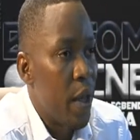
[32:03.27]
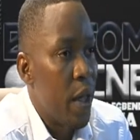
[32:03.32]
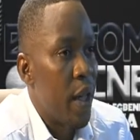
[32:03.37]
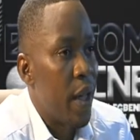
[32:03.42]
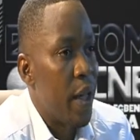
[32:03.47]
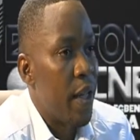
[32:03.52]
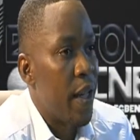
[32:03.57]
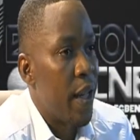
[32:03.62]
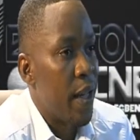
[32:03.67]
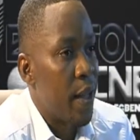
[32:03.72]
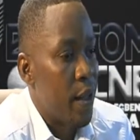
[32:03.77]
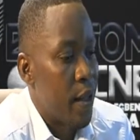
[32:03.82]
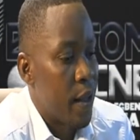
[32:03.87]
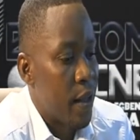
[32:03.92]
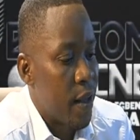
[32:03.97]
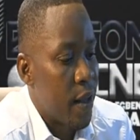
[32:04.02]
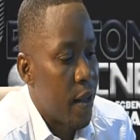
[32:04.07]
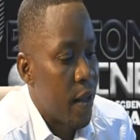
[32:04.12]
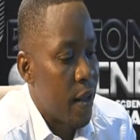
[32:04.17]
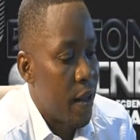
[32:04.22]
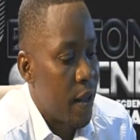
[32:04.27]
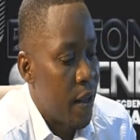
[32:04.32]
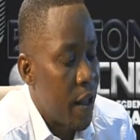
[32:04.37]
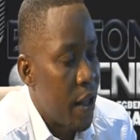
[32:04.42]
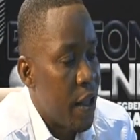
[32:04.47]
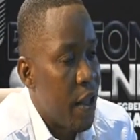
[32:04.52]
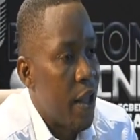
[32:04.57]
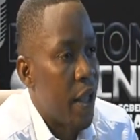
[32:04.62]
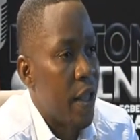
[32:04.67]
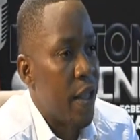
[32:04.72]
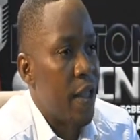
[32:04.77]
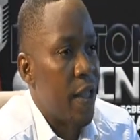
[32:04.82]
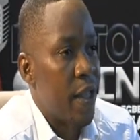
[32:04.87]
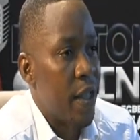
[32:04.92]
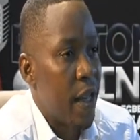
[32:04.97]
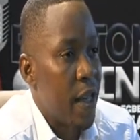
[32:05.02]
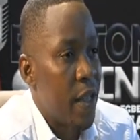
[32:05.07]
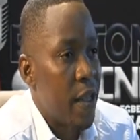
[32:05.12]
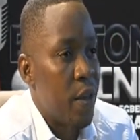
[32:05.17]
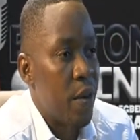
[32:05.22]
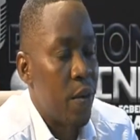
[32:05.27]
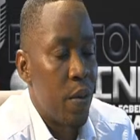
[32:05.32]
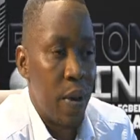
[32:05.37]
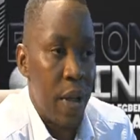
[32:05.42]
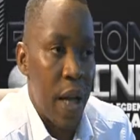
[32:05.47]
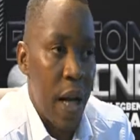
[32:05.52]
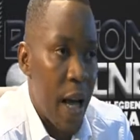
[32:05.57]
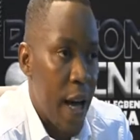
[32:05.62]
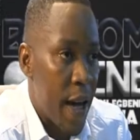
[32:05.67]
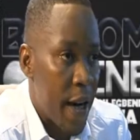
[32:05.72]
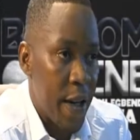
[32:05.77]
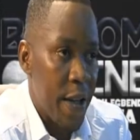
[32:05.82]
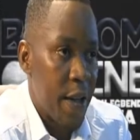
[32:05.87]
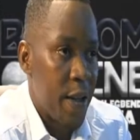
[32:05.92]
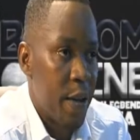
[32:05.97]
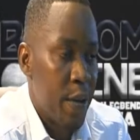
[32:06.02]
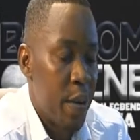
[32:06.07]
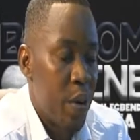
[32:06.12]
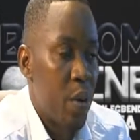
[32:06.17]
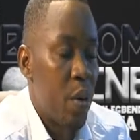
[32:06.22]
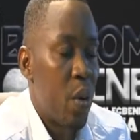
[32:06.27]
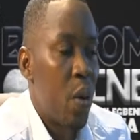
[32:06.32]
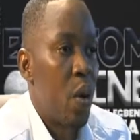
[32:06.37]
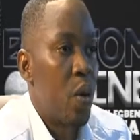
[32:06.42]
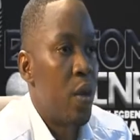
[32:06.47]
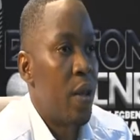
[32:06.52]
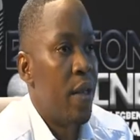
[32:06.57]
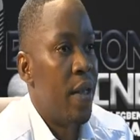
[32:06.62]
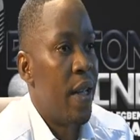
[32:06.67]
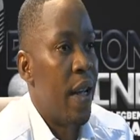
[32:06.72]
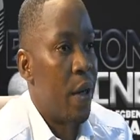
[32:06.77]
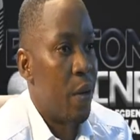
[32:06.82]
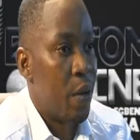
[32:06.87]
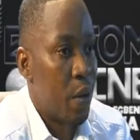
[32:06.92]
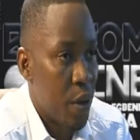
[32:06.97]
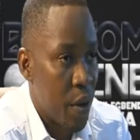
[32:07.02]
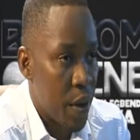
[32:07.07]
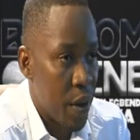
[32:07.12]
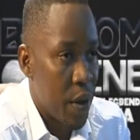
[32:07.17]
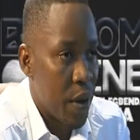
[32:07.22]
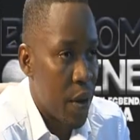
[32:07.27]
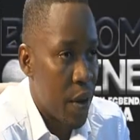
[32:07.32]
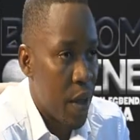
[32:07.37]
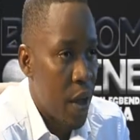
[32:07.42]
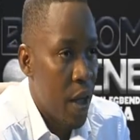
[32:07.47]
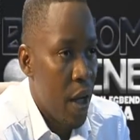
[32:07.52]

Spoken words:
it gets a stage that the cells will die, which will cause necrosis.